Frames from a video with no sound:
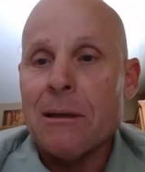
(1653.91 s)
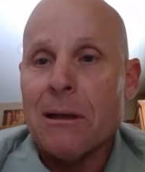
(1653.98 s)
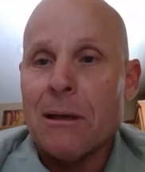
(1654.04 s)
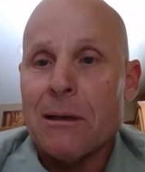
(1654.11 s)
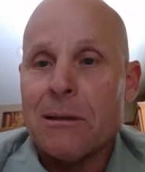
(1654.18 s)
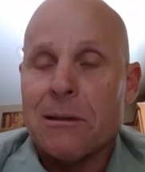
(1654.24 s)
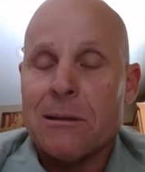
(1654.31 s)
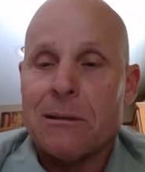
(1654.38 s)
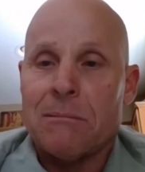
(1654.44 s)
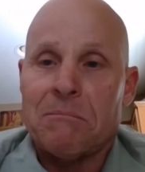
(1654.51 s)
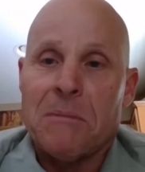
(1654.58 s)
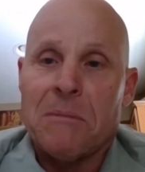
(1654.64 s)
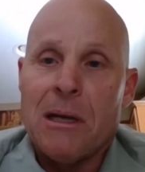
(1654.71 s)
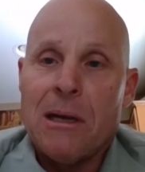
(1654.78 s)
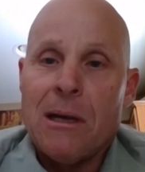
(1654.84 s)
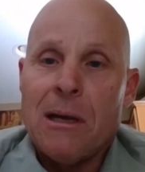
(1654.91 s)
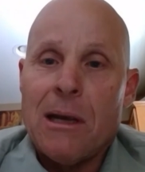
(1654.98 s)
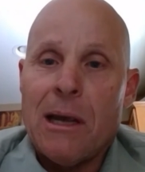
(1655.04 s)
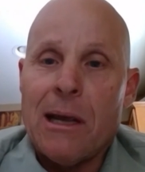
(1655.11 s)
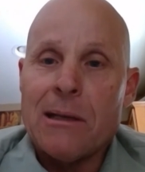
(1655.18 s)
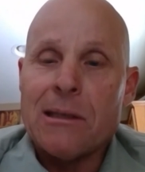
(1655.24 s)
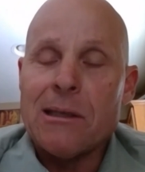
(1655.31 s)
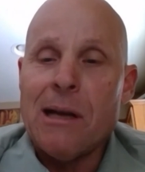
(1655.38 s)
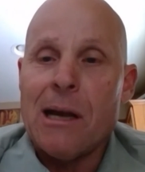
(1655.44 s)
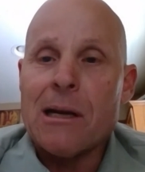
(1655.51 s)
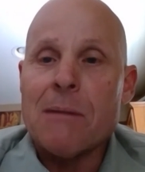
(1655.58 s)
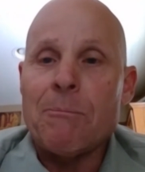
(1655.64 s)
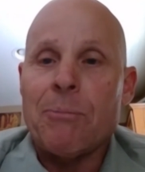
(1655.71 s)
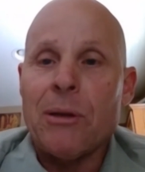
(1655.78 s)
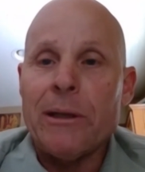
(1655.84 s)
And it's not
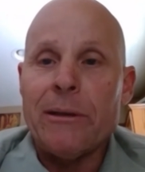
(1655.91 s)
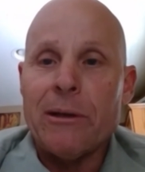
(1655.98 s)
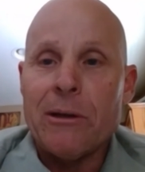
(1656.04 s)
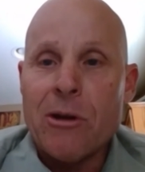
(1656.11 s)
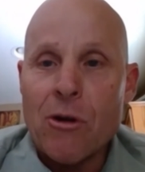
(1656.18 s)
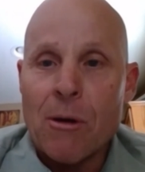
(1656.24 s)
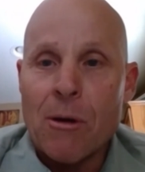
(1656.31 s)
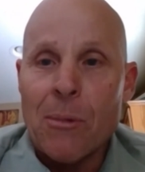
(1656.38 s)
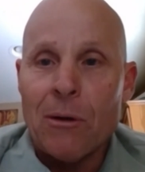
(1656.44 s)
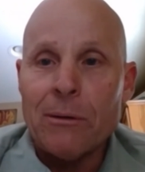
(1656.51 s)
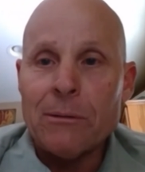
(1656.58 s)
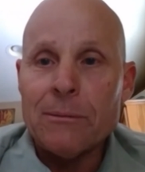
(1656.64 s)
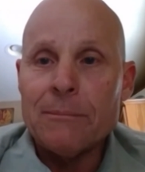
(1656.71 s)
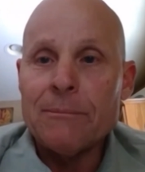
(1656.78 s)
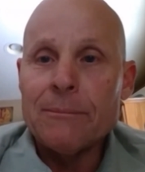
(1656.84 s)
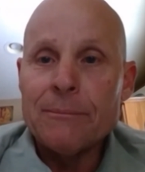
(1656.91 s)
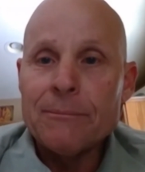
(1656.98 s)
completely curable.